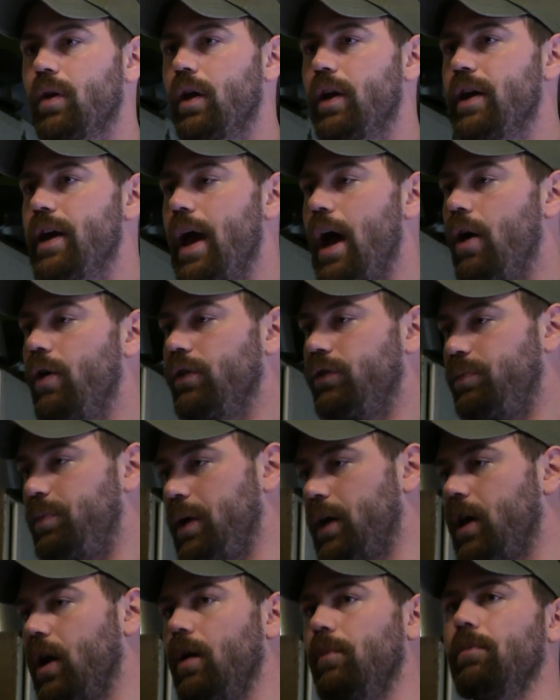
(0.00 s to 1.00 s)
And now it's
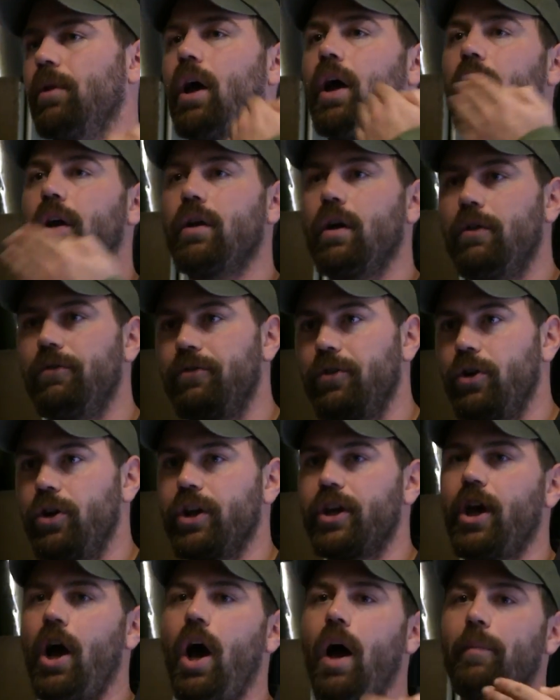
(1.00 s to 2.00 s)
become, like, a
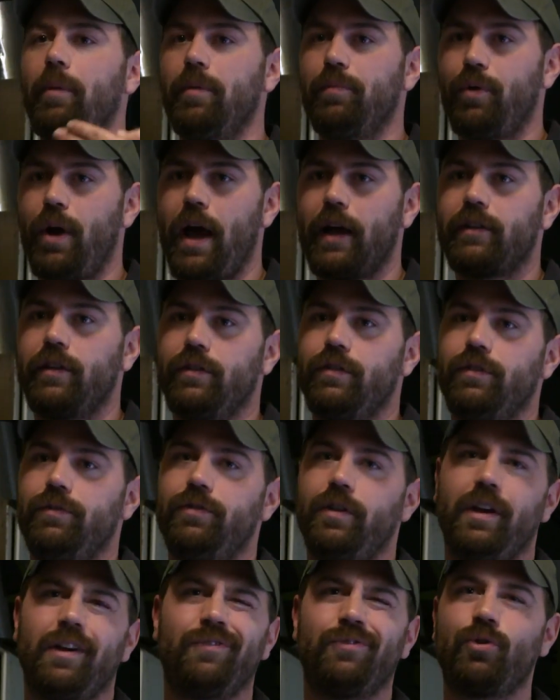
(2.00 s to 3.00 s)
very common practice of saying,